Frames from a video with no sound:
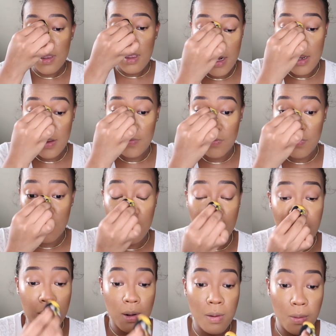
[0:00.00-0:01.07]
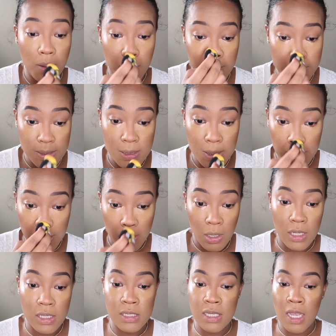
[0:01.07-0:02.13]
And if your concealer
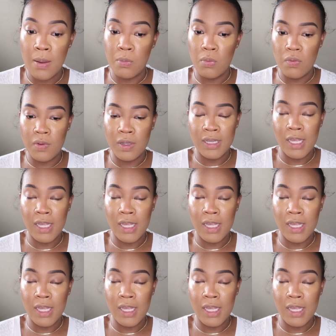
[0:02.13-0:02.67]
is not moving